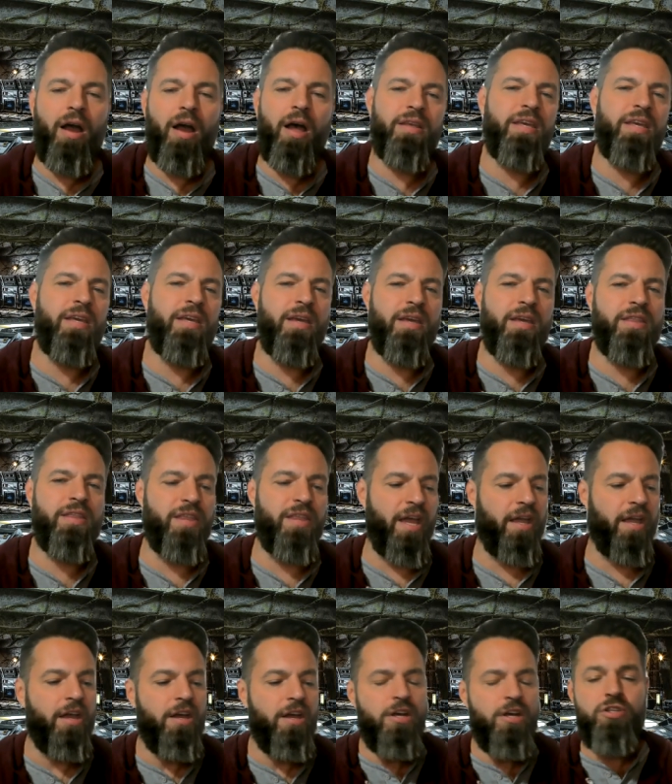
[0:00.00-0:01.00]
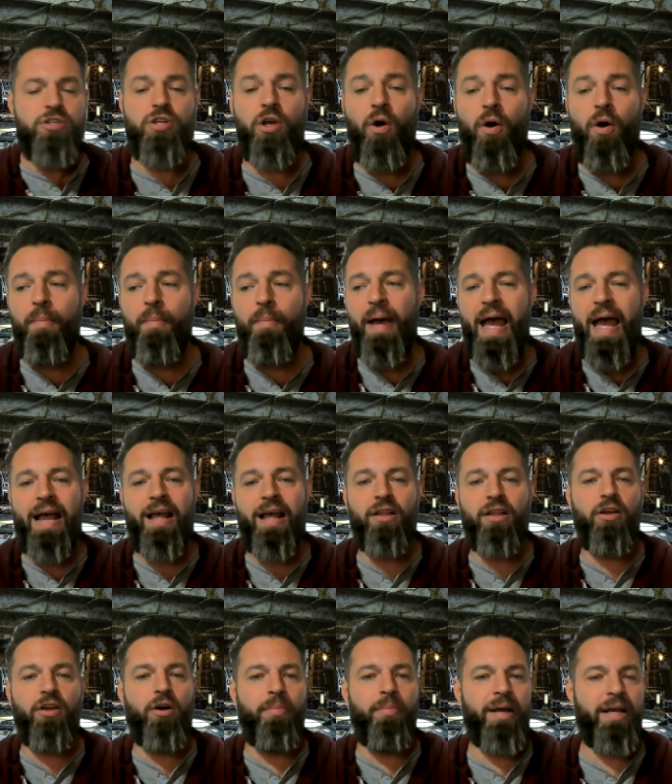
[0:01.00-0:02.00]
a key thing. So going back a
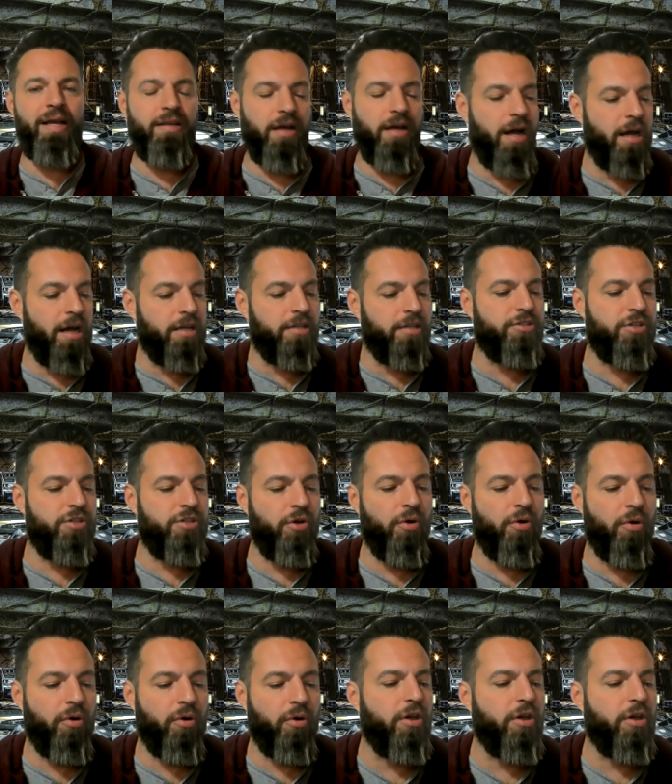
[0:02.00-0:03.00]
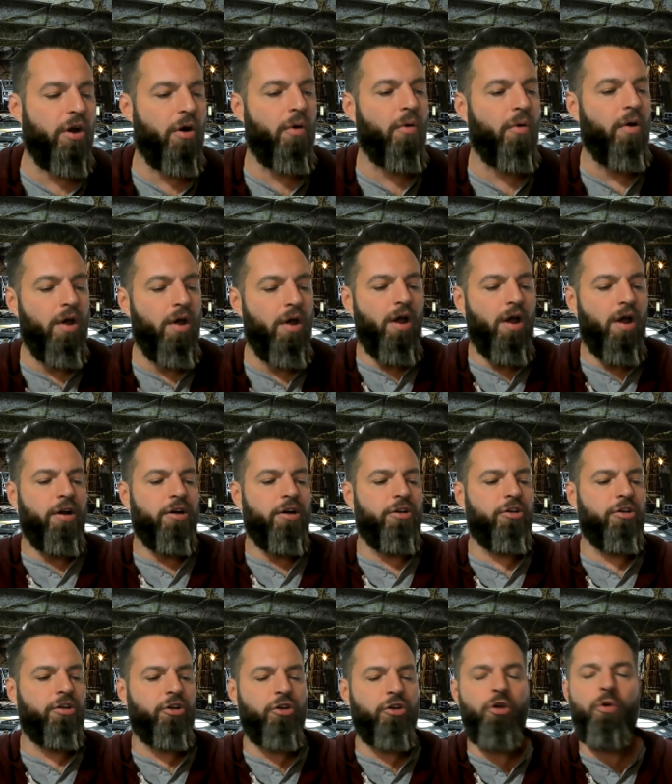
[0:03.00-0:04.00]
little bit uh, to you know
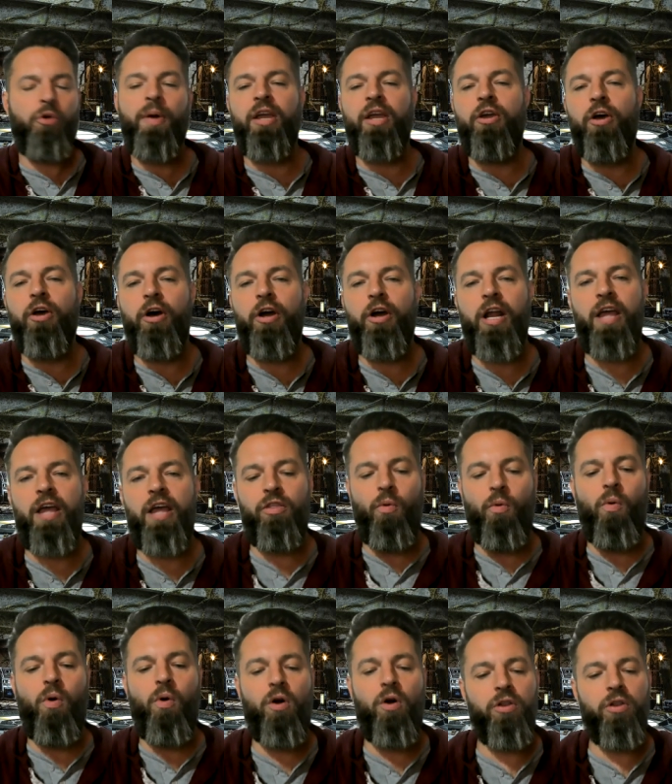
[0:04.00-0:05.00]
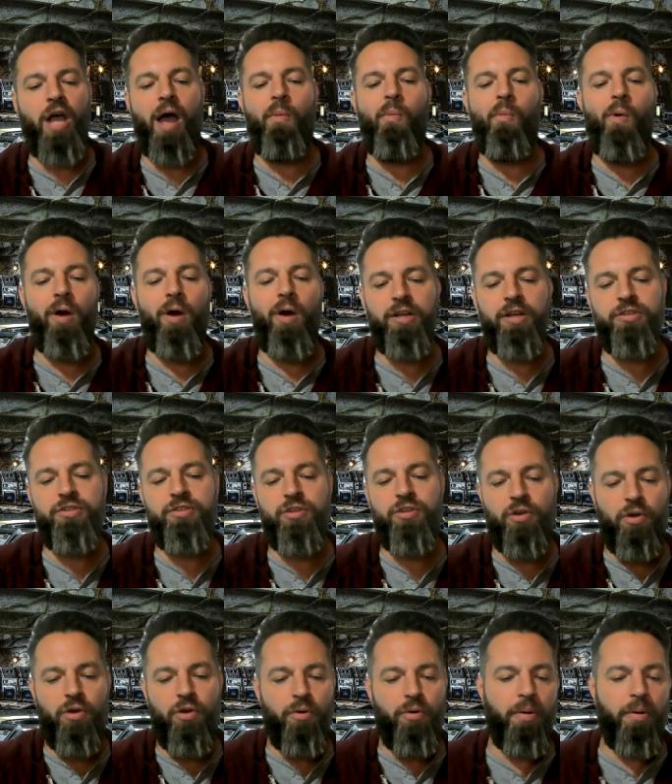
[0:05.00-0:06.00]
doing good in the world, I wanted
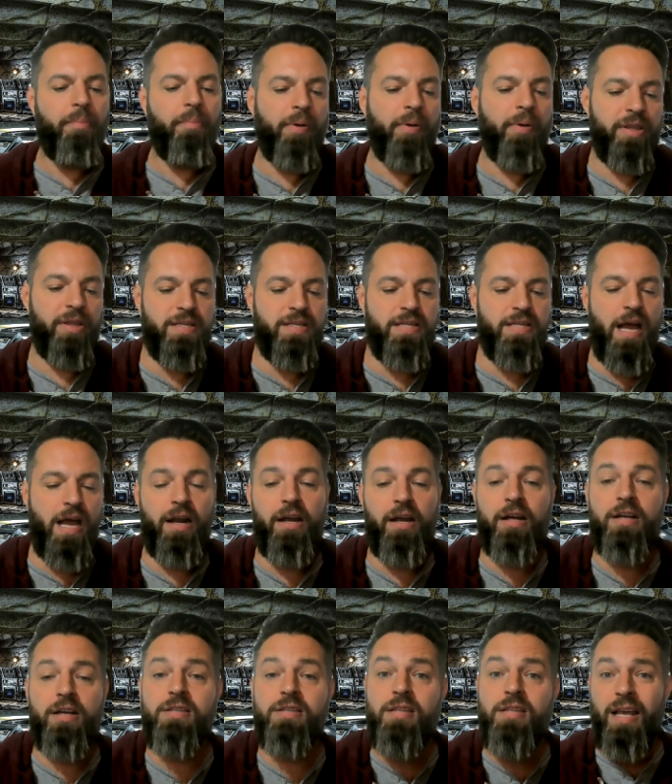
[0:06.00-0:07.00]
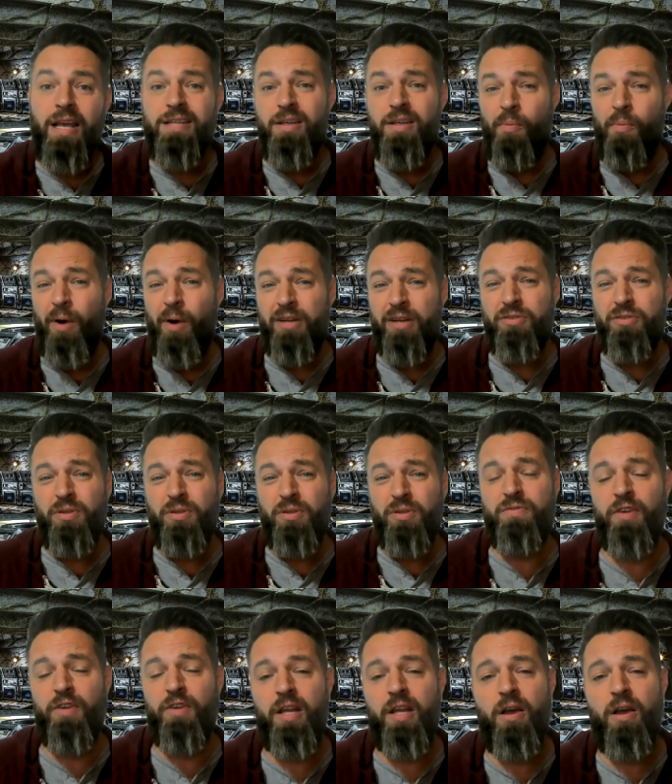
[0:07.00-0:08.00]
to put this out here because, like I said, when I do these
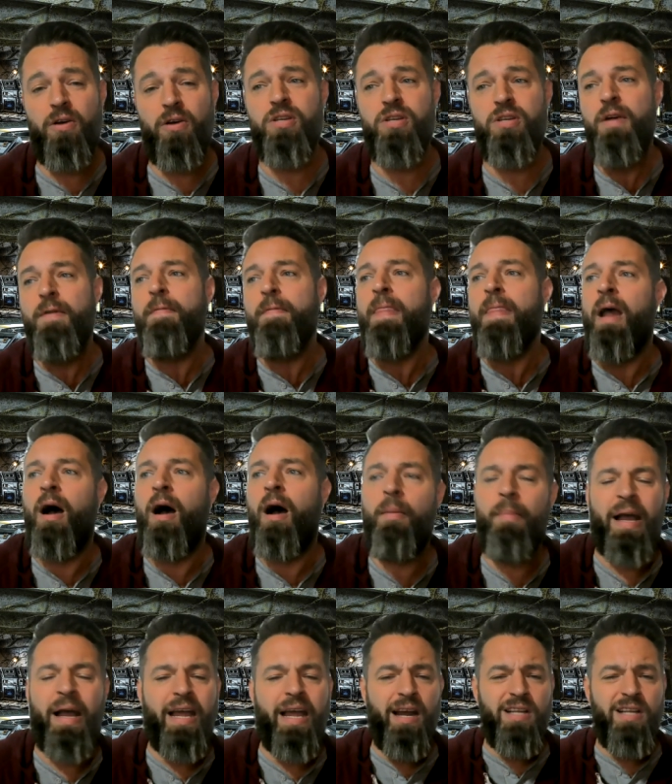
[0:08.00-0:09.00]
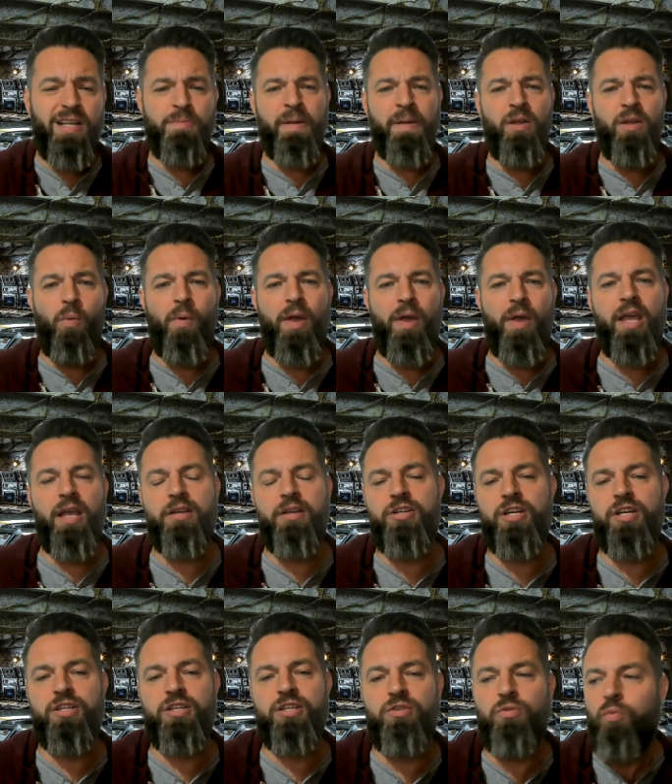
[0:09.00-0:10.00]
videos, um, I kind of spend the week
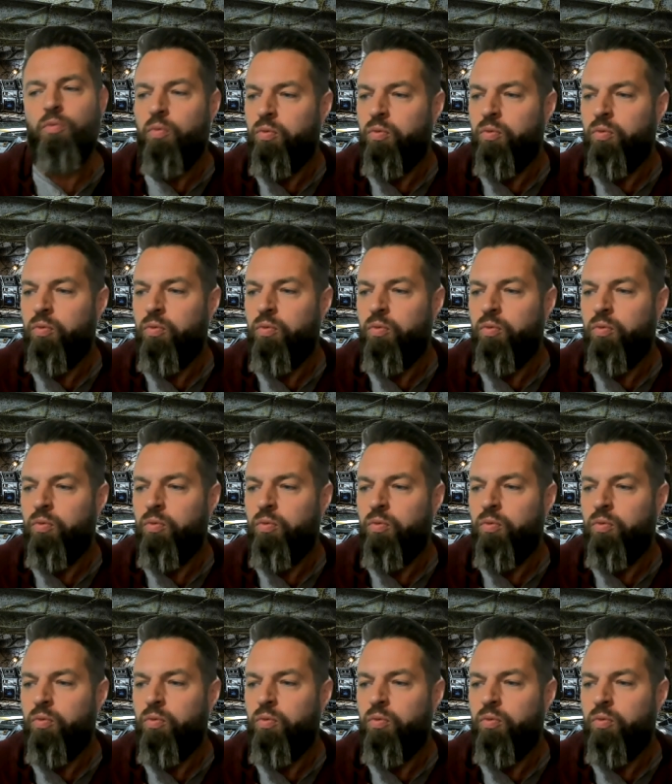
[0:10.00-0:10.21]
just